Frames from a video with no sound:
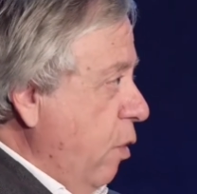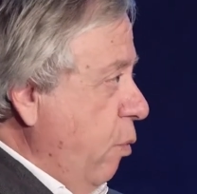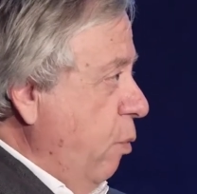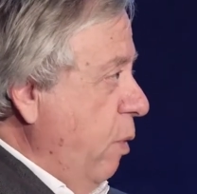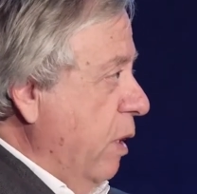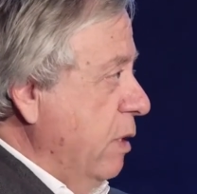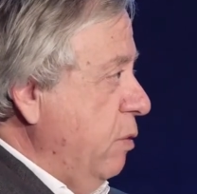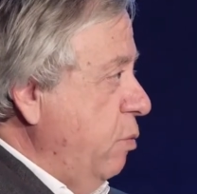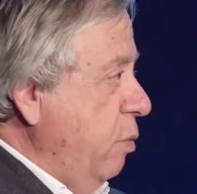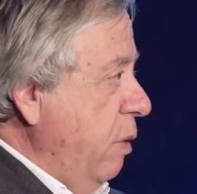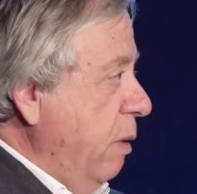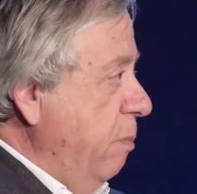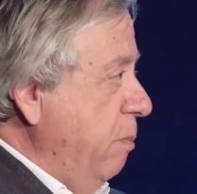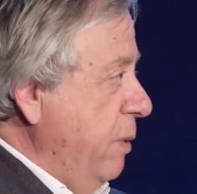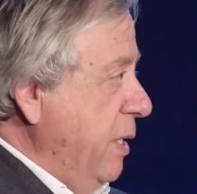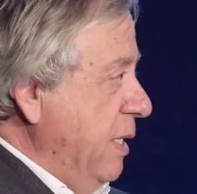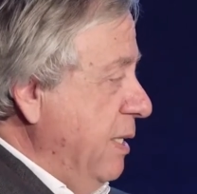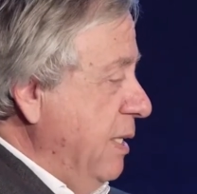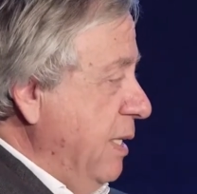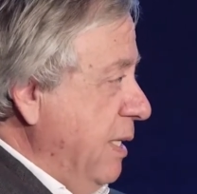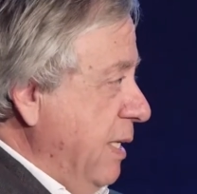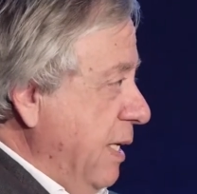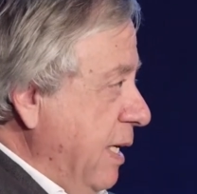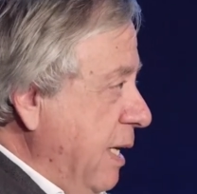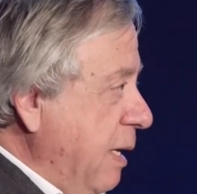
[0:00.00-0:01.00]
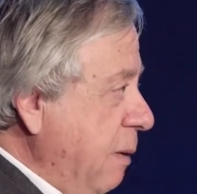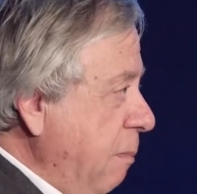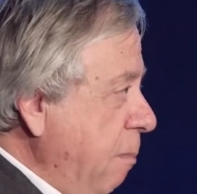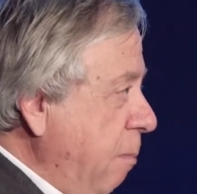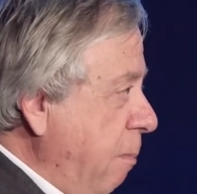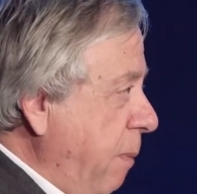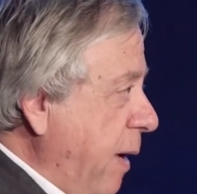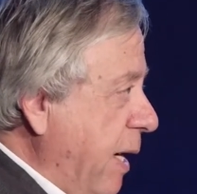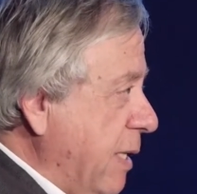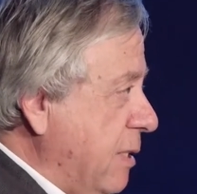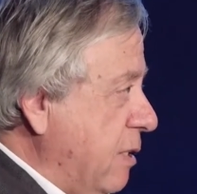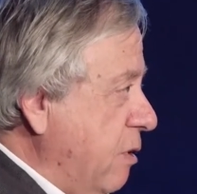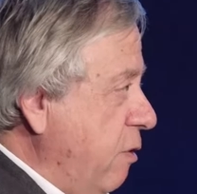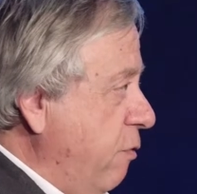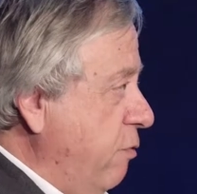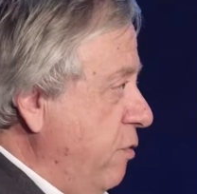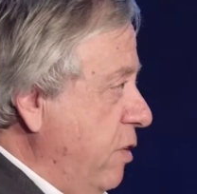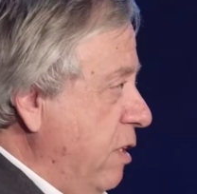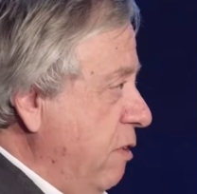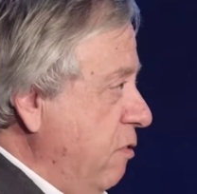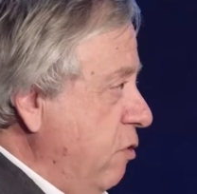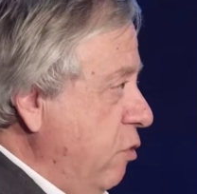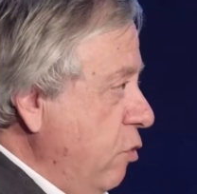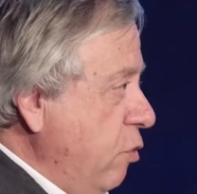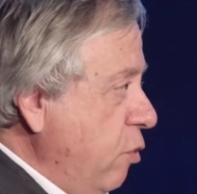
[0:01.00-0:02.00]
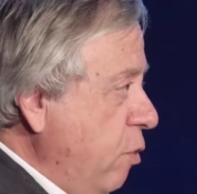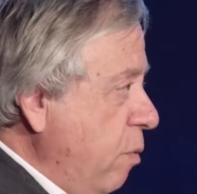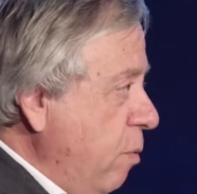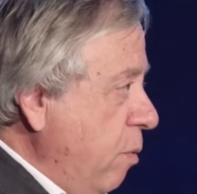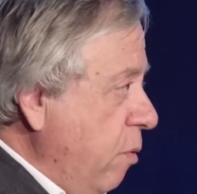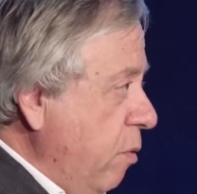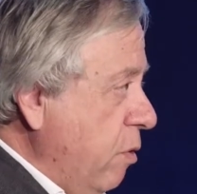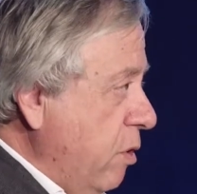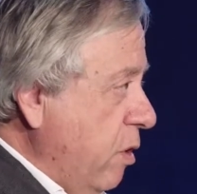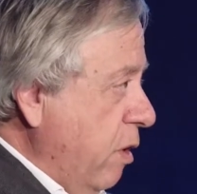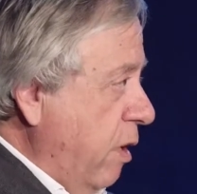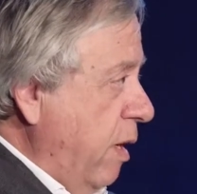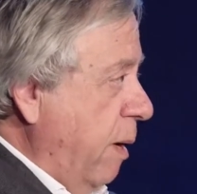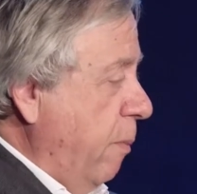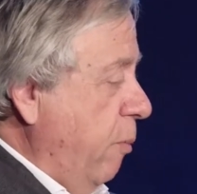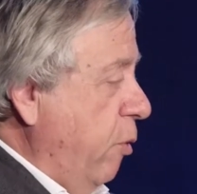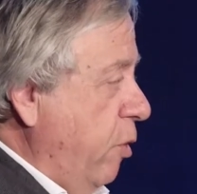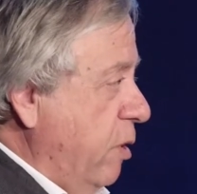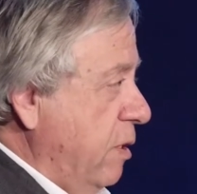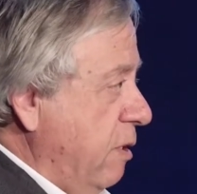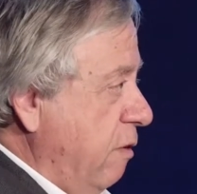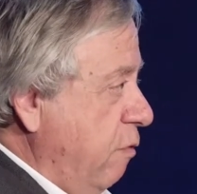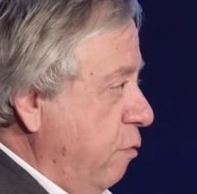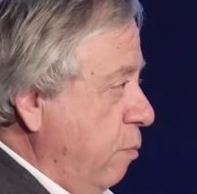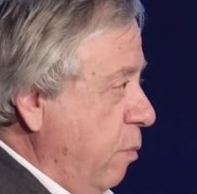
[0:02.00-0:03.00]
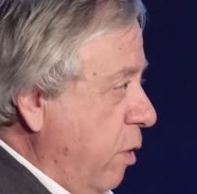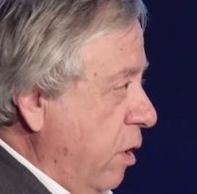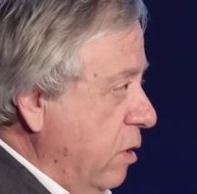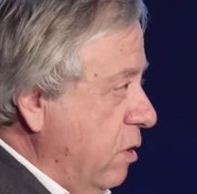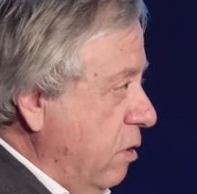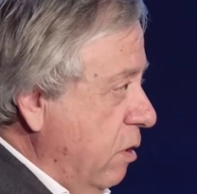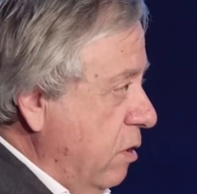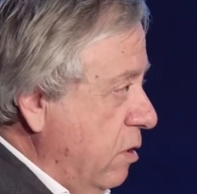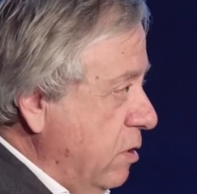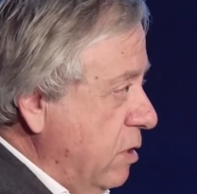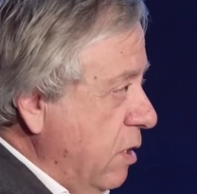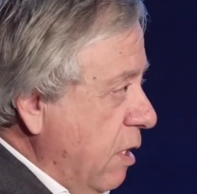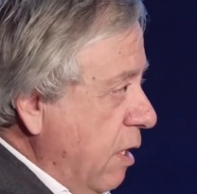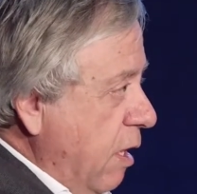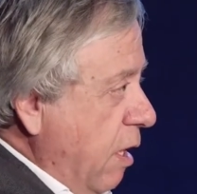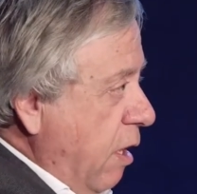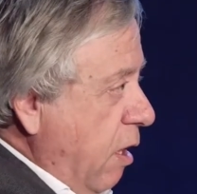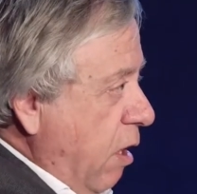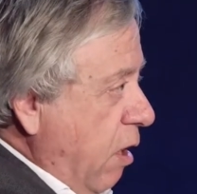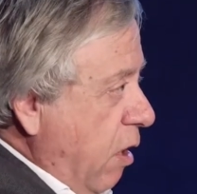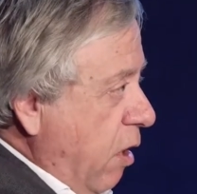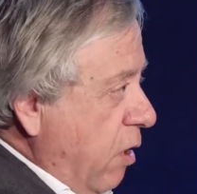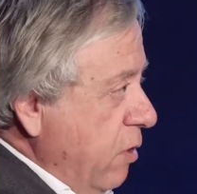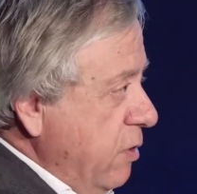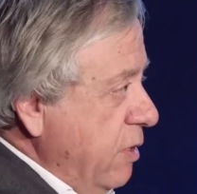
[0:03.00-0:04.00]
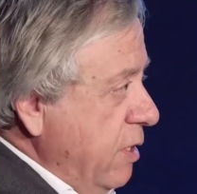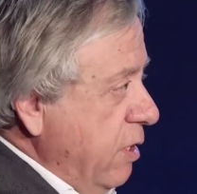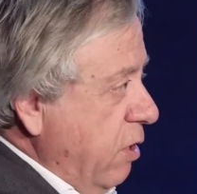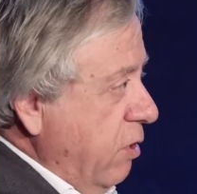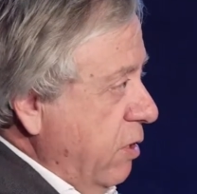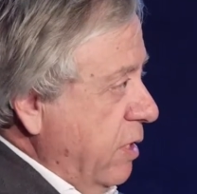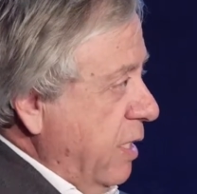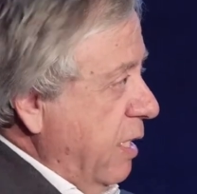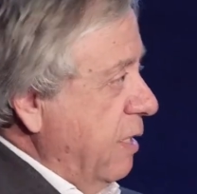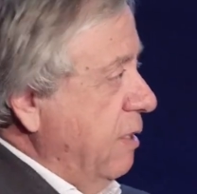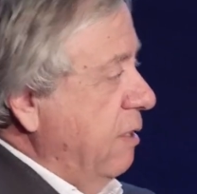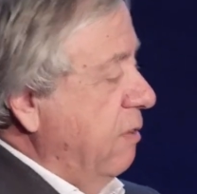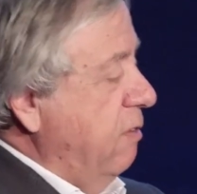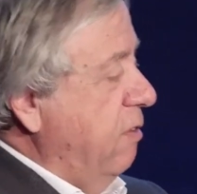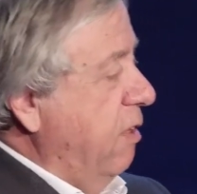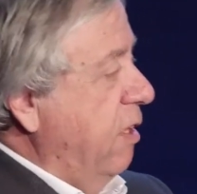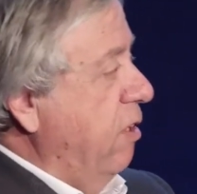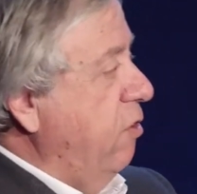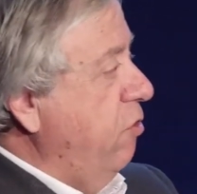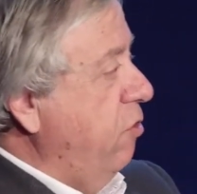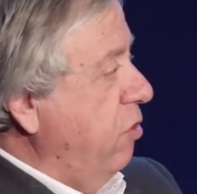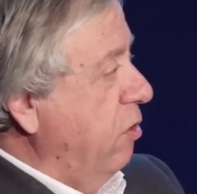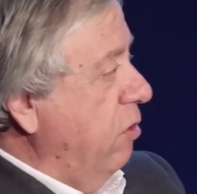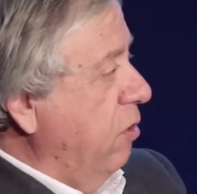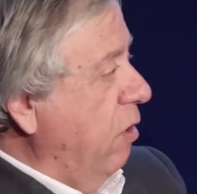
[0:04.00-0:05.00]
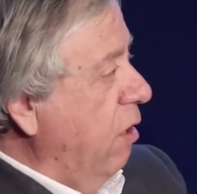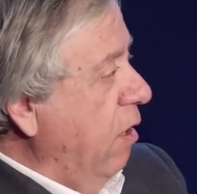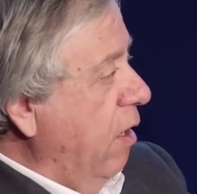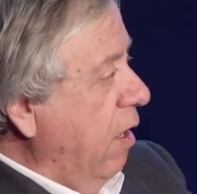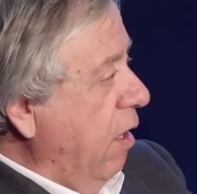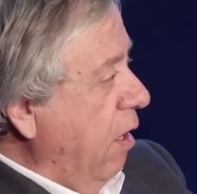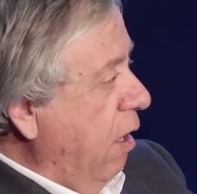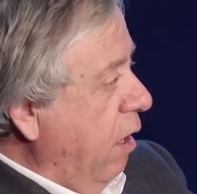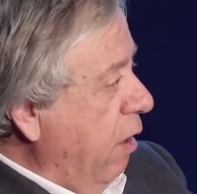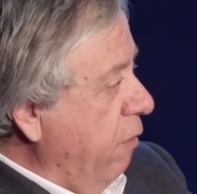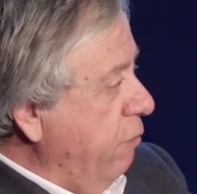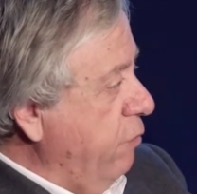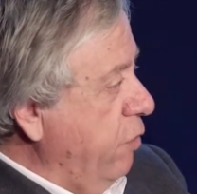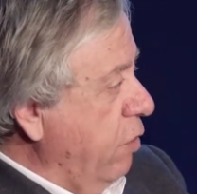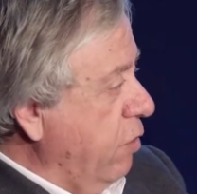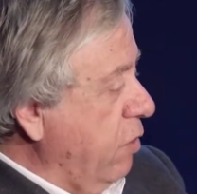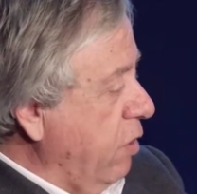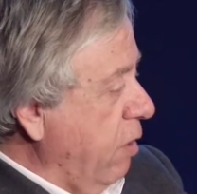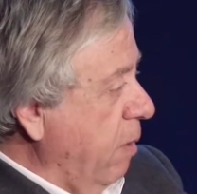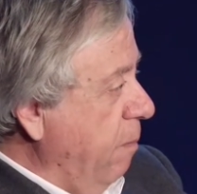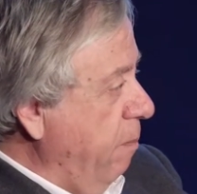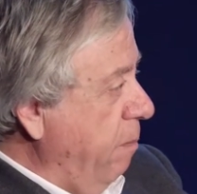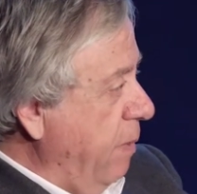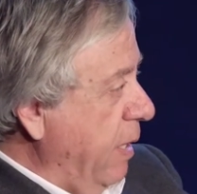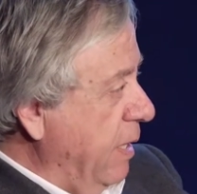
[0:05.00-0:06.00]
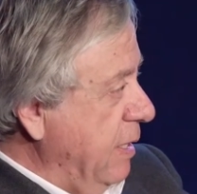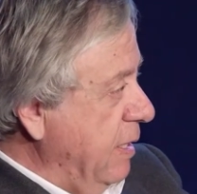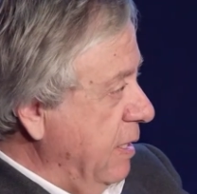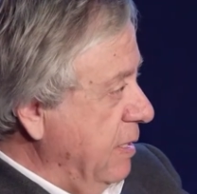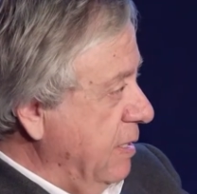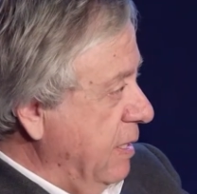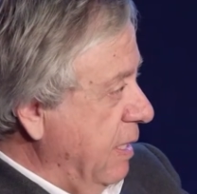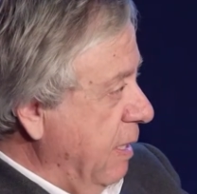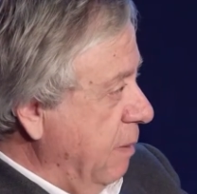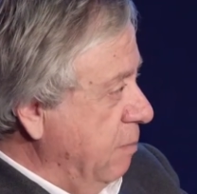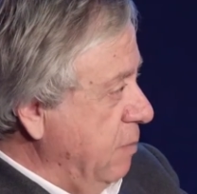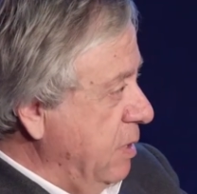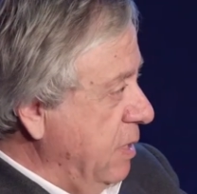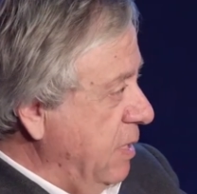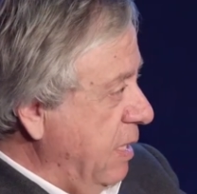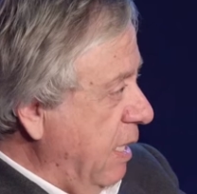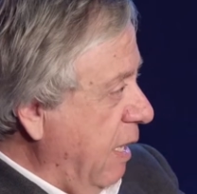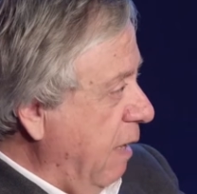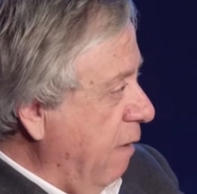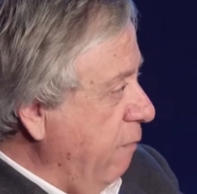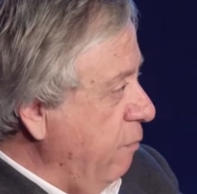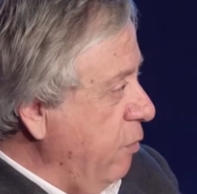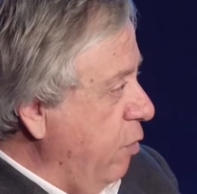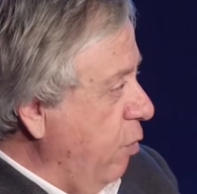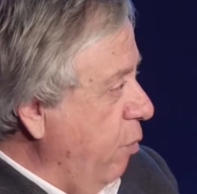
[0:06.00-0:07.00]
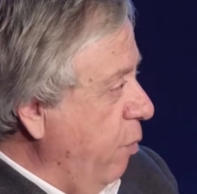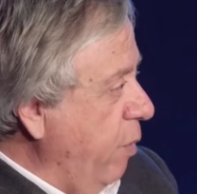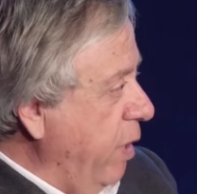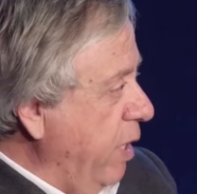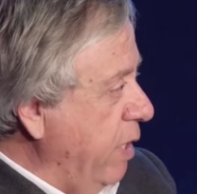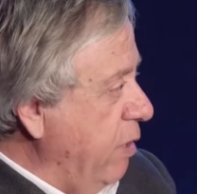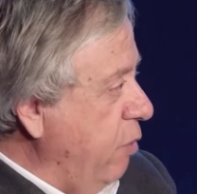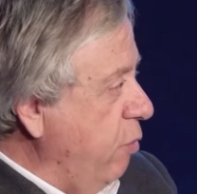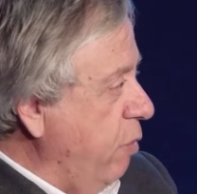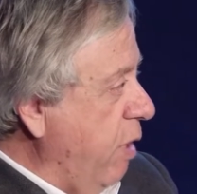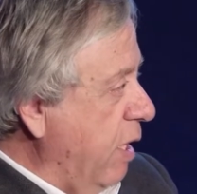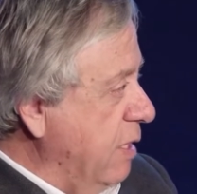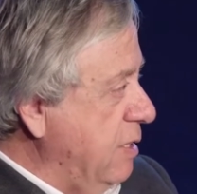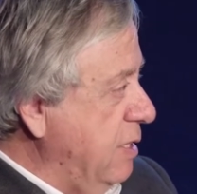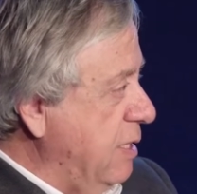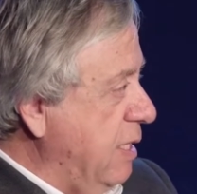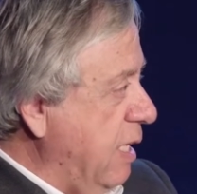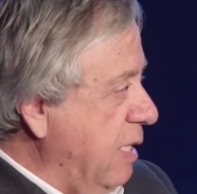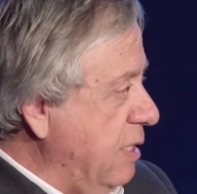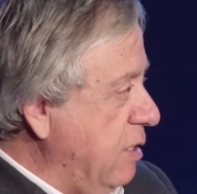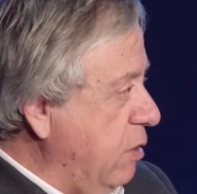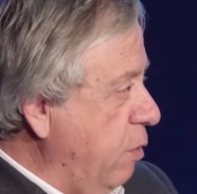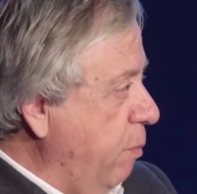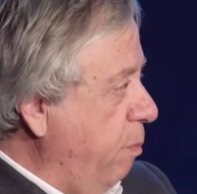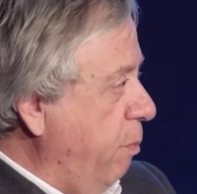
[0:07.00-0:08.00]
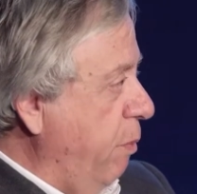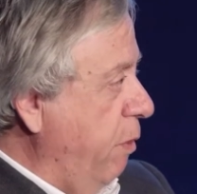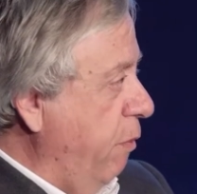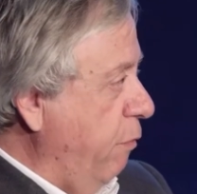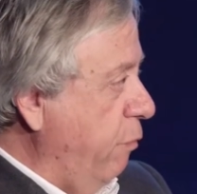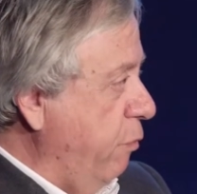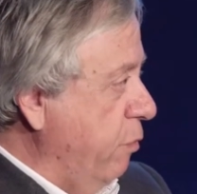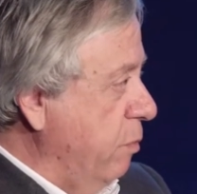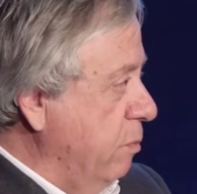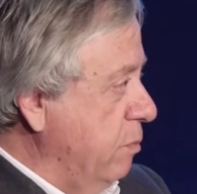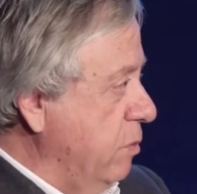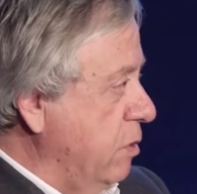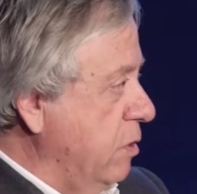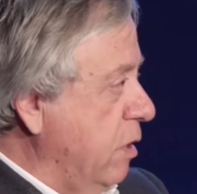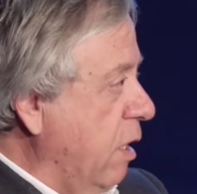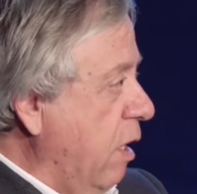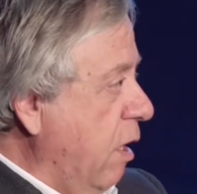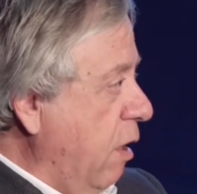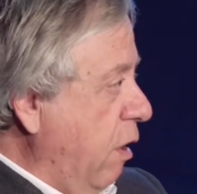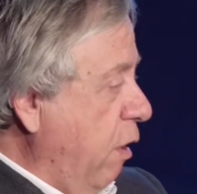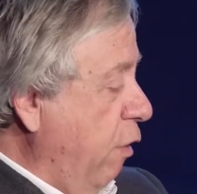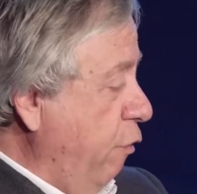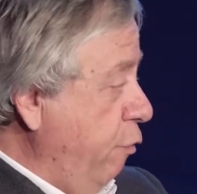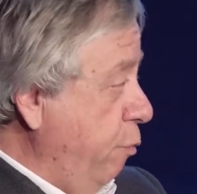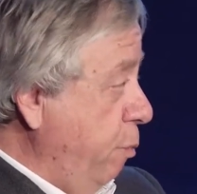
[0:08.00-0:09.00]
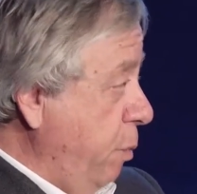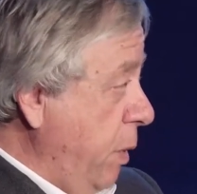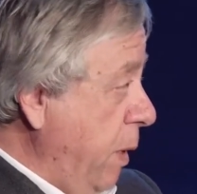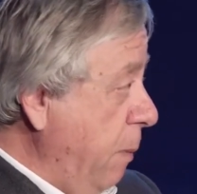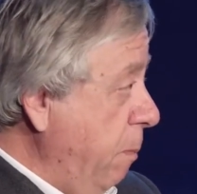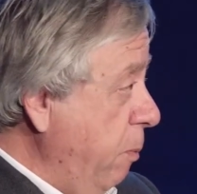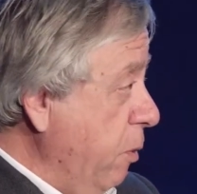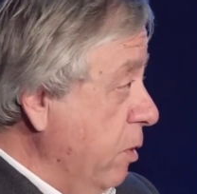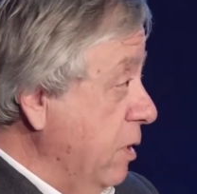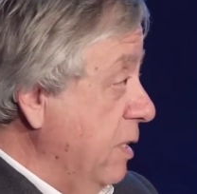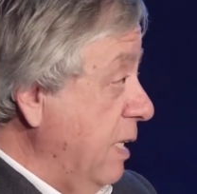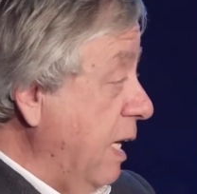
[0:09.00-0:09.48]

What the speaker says: what will be the impact of these new collaborative models on the organization of the companies themselves, the way you assess the performance of people.